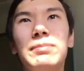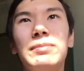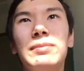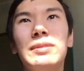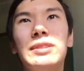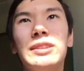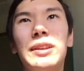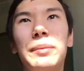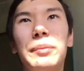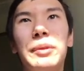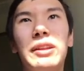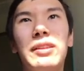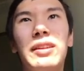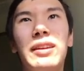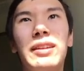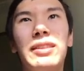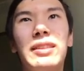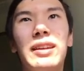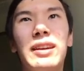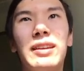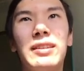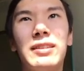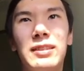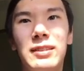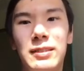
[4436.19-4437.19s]
Something like
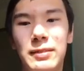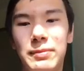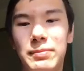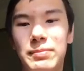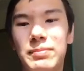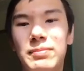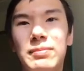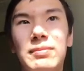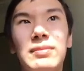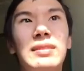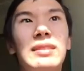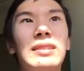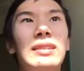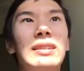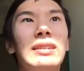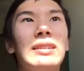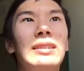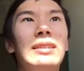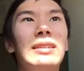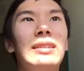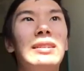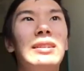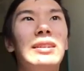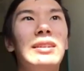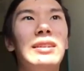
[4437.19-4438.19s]
this.
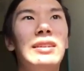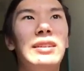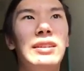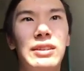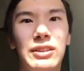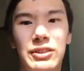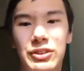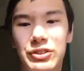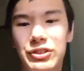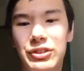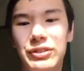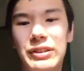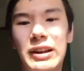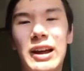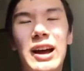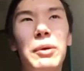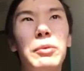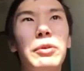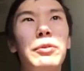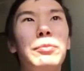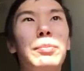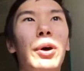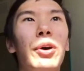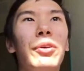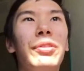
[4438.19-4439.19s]
So now we
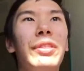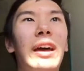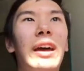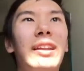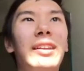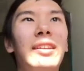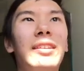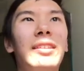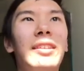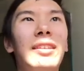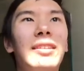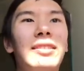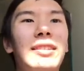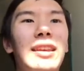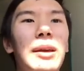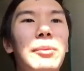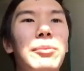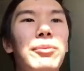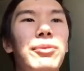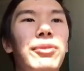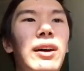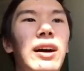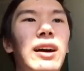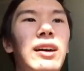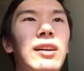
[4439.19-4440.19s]
both edited the same
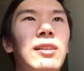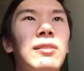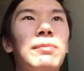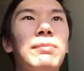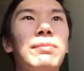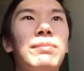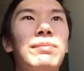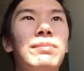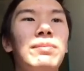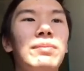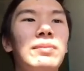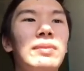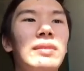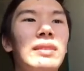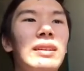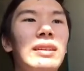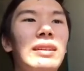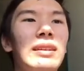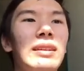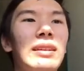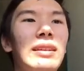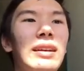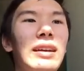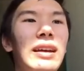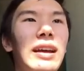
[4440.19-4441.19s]
file,
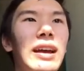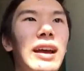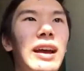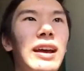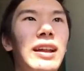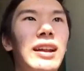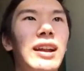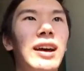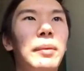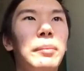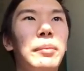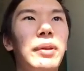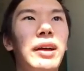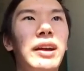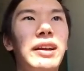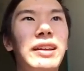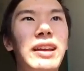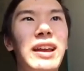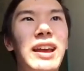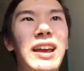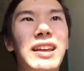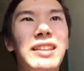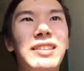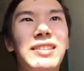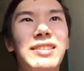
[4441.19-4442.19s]
and I'm like,
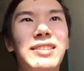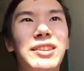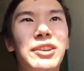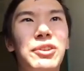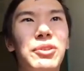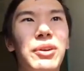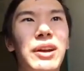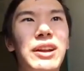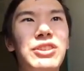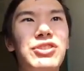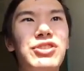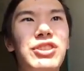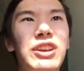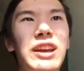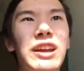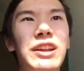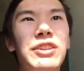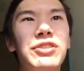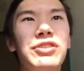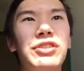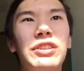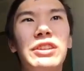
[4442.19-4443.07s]
hey, this is a great change.